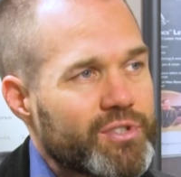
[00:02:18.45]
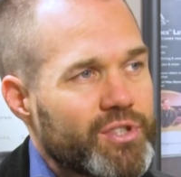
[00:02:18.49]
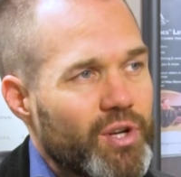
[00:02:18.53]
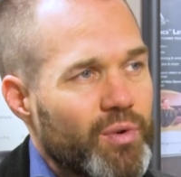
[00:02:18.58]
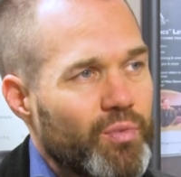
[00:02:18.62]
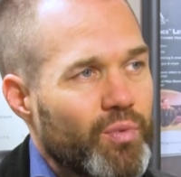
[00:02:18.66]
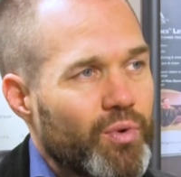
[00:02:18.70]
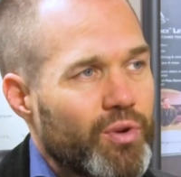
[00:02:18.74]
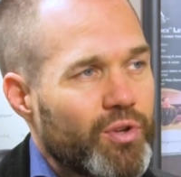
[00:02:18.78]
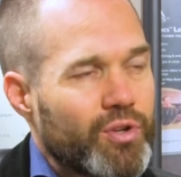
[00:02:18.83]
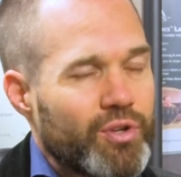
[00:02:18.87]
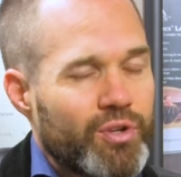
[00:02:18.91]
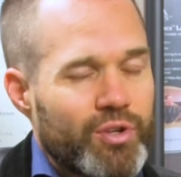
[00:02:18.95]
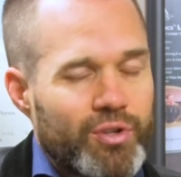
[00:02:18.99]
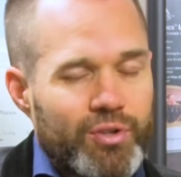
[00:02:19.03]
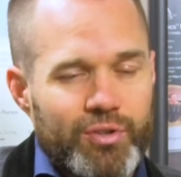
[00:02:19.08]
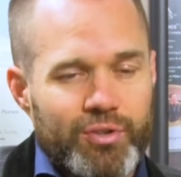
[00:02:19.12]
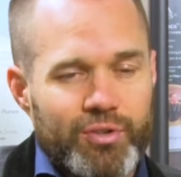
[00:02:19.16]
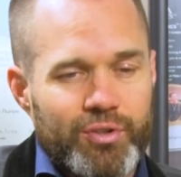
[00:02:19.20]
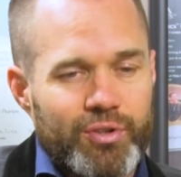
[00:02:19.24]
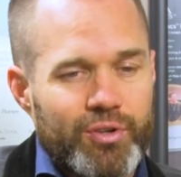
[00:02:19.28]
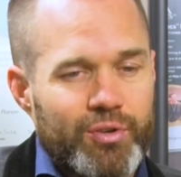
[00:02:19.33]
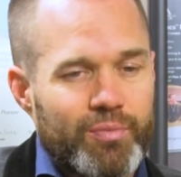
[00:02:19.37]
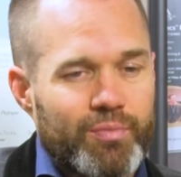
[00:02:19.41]
So
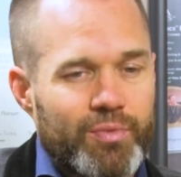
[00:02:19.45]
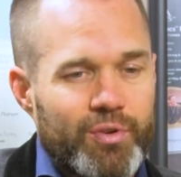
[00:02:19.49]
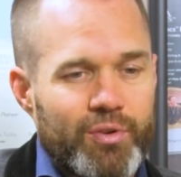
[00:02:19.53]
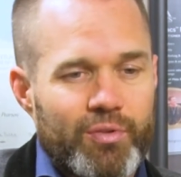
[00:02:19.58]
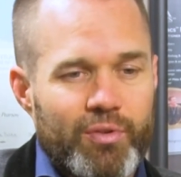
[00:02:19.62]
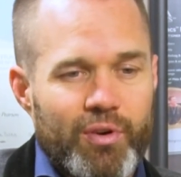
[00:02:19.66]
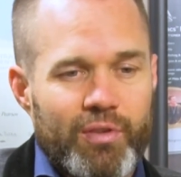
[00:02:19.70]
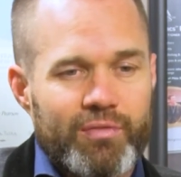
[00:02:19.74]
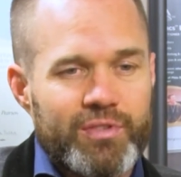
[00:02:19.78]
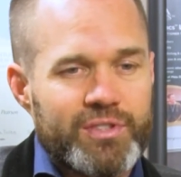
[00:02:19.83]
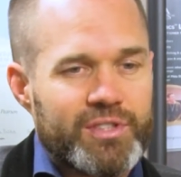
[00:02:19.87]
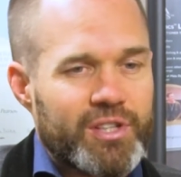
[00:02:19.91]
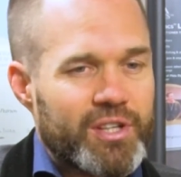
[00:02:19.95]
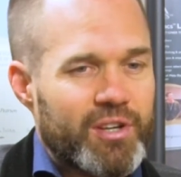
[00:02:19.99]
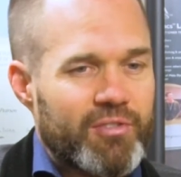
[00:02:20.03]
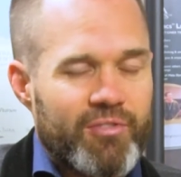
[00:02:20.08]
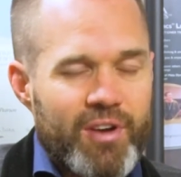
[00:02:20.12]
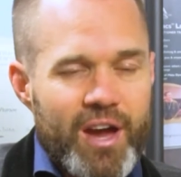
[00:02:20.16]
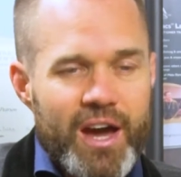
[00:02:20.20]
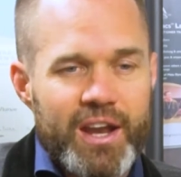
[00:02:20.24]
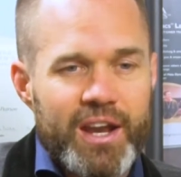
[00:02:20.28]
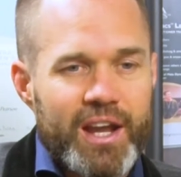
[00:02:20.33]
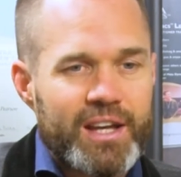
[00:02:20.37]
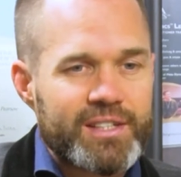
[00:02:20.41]
you obviously you
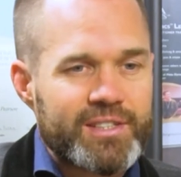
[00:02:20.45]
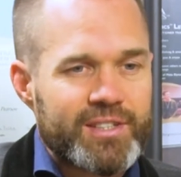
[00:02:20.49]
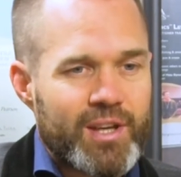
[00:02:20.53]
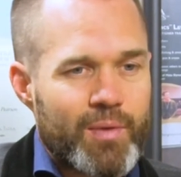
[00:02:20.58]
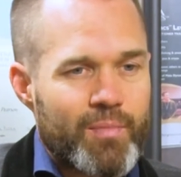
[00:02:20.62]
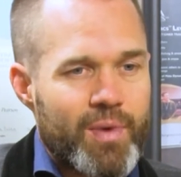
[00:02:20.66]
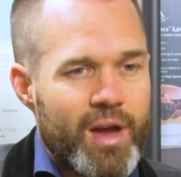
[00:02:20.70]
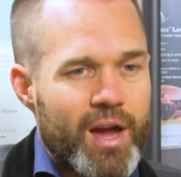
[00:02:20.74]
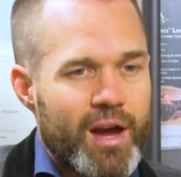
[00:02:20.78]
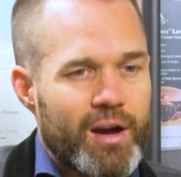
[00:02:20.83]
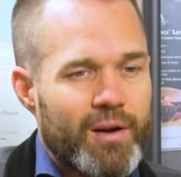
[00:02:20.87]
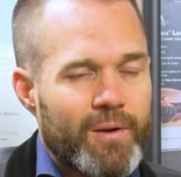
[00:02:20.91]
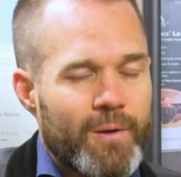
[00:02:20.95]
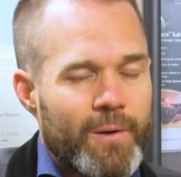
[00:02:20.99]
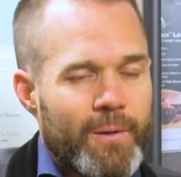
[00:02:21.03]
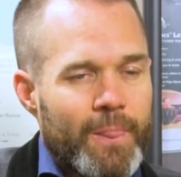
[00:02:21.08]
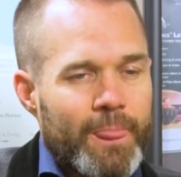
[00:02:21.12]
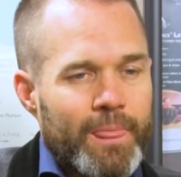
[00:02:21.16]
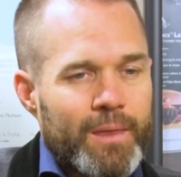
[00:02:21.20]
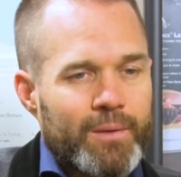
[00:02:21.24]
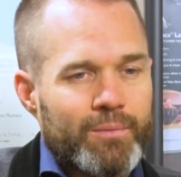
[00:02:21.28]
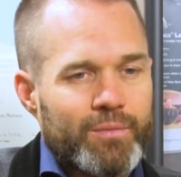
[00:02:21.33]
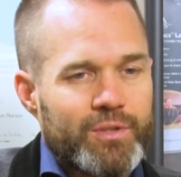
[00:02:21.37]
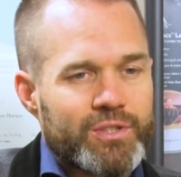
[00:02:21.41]
found us somehow,
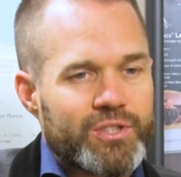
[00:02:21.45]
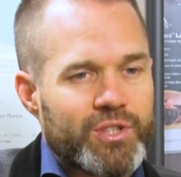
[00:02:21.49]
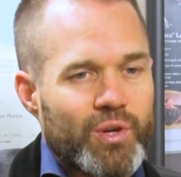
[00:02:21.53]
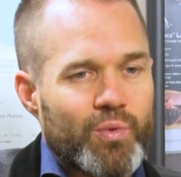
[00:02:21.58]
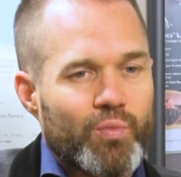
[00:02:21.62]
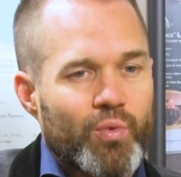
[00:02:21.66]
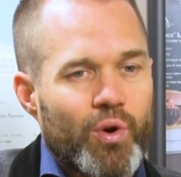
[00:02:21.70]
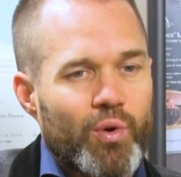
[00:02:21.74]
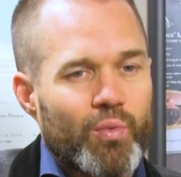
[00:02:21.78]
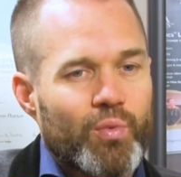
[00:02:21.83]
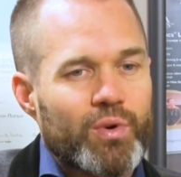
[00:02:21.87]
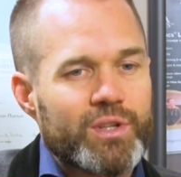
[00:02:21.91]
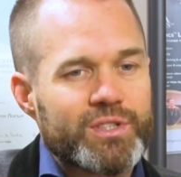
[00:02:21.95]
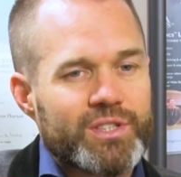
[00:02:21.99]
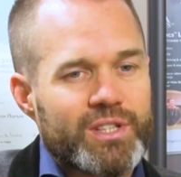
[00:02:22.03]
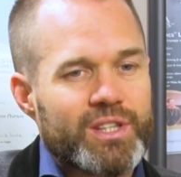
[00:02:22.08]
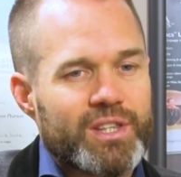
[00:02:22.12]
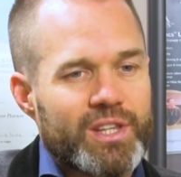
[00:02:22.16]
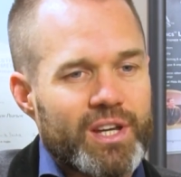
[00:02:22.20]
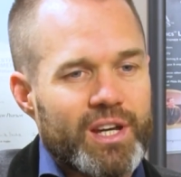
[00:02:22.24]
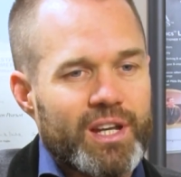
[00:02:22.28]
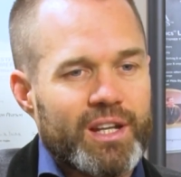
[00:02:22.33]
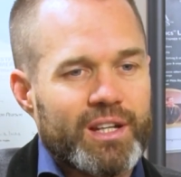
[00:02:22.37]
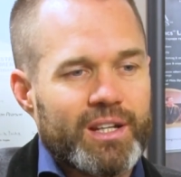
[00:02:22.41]
but so what was
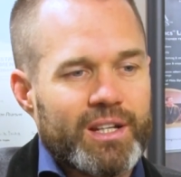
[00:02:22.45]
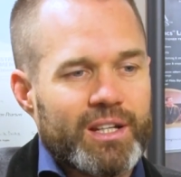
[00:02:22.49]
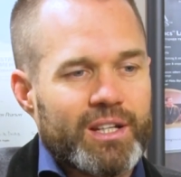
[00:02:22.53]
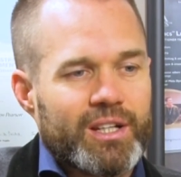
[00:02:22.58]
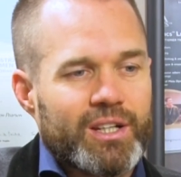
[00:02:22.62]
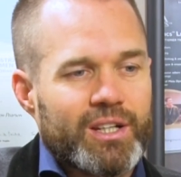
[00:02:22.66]
it that